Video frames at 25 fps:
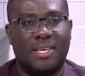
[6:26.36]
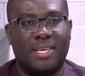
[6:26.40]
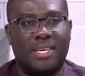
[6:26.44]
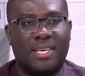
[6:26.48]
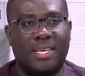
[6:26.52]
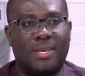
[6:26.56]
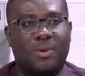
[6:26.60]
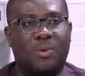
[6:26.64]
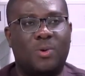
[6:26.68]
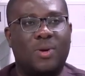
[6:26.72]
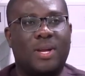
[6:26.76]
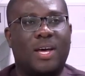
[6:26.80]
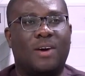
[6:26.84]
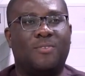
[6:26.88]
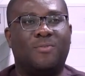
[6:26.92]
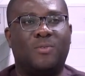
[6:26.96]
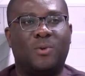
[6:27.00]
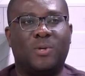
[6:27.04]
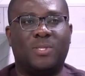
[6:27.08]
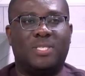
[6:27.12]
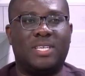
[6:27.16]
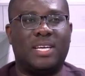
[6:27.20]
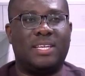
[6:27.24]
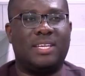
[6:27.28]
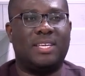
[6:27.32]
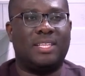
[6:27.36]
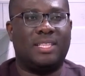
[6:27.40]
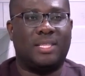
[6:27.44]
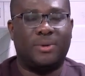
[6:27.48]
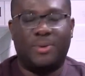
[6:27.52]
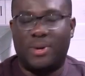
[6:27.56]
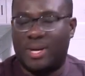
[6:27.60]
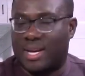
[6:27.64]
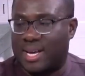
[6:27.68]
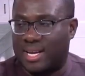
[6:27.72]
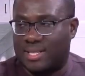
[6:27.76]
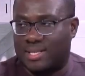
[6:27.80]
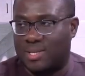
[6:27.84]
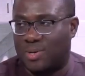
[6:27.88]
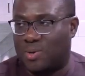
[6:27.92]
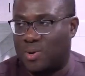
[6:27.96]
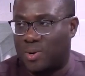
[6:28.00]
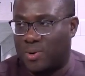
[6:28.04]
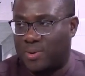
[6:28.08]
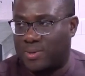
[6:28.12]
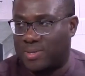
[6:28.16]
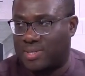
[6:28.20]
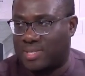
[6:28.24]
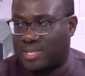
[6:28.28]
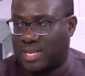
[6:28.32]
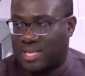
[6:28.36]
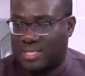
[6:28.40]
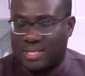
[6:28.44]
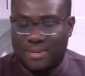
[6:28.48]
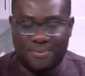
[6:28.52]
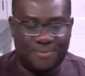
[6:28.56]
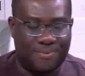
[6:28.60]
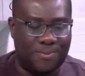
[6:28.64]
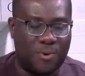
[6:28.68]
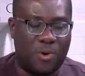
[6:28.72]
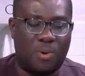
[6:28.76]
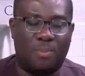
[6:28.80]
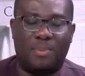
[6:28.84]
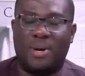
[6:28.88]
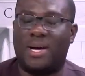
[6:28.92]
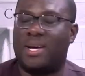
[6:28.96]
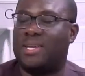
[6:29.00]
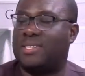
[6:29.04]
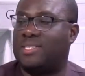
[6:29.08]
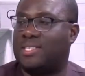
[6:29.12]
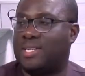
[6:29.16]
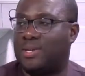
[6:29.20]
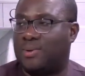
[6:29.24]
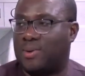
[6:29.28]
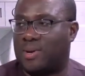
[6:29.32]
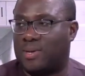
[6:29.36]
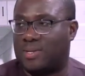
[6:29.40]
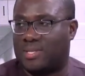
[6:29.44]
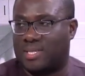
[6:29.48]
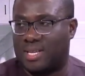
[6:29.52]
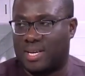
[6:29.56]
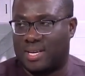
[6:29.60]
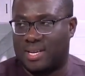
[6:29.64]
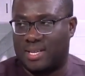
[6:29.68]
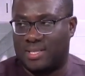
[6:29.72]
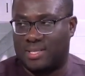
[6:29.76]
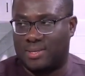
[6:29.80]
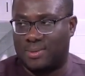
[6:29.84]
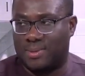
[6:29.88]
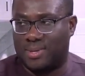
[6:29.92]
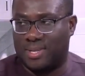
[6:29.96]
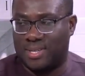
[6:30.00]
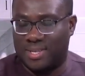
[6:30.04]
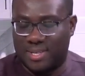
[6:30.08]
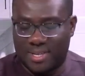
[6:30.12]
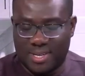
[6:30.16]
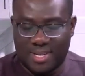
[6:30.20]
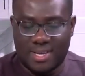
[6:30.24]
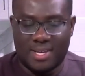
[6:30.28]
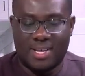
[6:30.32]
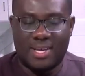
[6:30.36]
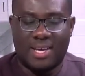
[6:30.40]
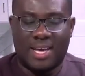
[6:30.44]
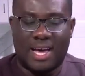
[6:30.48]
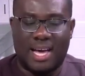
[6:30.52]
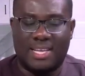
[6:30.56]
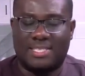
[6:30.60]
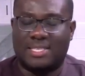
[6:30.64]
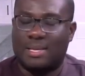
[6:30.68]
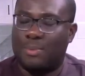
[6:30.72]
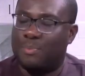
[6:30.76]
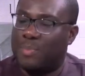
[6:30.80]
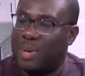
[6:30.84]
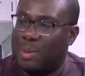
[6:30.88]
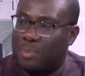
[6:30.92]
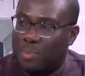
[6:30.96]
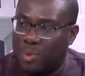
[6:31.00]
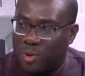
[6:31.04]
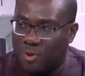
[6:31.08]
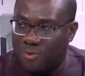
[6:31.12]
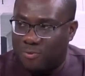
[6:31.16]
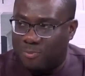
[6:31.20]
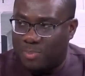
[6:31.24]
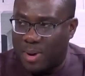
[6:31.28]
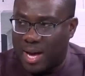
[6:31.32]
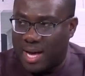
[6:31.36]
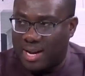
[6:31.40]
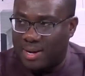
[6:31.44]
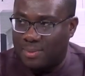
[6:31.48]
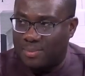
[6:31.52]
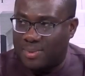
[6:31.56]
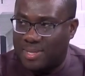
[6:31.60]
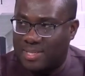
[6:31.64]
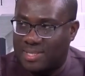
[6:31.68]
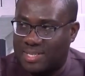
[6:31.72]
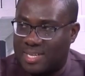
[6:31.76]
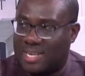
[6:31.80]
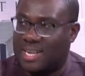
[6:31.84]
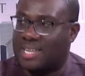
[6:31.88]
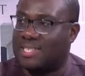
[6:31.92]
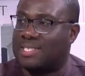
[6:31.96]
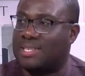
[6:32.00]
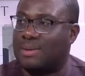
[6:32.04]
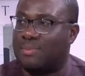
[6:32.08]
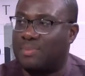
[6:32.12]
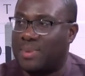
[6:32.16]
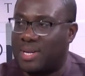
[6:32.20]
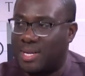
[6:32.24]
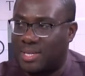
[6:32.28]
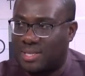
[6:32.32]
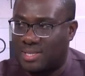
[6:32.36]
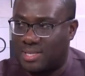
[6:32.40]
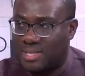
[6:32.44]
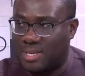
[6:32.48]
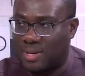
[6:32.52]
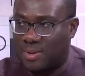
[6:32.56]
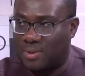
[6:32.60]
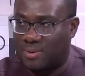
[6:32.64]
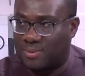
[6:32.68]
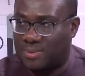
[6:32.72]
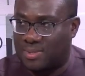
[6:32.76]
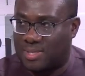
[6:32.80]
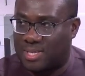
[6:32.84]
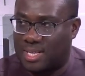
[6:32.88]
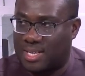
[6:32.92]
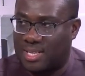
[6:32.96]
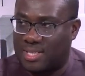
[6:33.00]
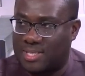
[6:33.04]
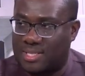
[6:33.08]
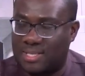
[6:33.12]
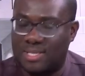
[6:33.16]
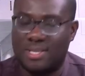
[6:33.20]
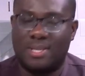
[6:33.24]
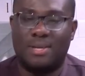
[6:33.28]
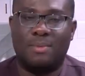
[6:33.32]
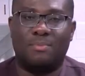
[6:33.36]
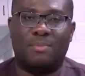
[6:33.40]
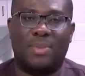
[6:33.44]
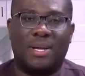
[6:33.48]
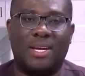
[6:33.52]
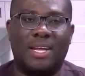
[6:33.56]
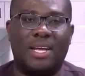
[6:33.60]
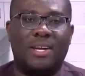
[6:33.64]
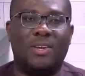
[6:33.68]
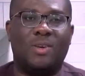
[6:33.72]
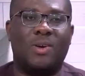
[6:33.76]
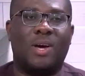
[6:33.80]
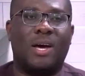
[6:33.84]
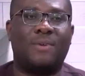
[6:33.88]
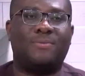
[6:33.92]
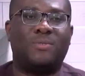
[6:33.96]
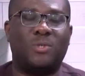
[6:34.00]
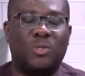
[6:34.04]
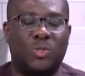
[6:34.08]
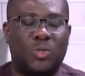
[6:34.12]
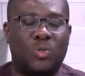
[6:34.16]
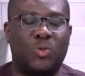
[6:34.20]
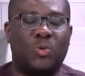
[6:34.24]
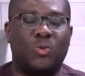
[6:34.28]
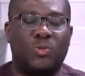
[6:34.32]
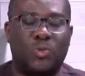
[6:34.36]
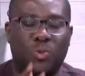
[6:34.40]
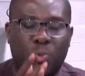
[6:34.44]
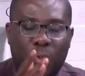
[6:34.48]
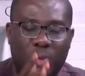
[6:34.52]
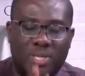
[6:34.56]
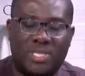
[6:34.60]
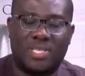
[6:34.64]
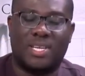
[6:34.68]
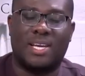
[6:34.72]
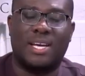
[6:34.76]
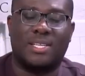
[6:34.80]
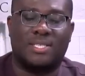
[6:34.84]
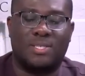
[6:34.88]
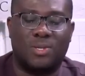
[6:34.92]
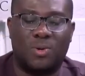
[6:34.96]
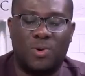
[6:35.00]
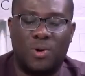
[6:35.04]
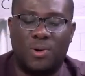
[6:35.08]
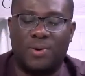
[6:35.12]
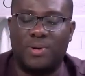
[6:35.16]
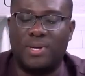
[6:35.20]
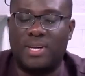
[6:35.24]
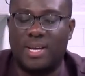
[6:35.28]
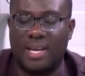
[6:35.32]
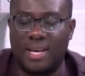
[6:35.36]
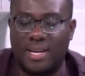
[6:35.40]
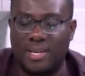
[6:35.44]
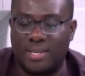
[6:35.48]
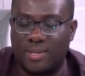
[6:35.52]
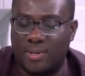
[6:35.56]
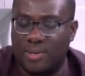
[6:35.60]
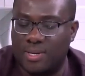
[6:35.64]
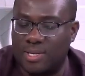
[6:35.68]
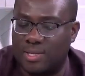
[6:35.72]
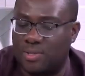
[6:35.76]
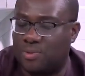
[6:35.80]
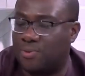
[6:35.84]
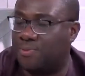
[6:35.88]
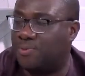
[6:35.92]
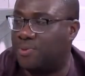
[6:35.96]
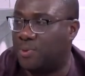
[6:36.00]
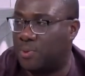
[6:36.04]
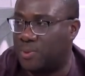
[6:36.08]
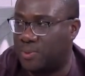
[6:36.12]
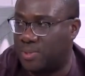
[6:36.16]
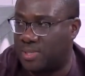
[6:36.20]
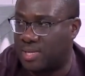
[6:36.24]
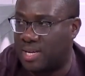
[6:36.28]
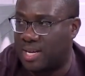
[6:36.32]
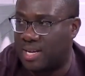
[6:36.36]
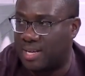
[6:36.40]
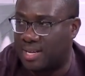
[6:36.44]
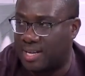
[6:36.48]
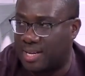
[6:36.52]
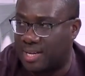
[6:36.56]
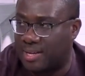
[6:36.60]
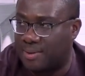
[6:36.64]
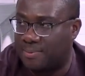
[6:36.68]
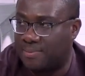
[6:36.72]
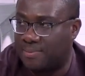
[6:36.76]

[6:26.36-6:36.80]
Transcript: he could have voted in 3 categories: as a former General Secretary, as a Member of Parliament, and as a Minister of State. But then you have to choose which category that you need to vote under.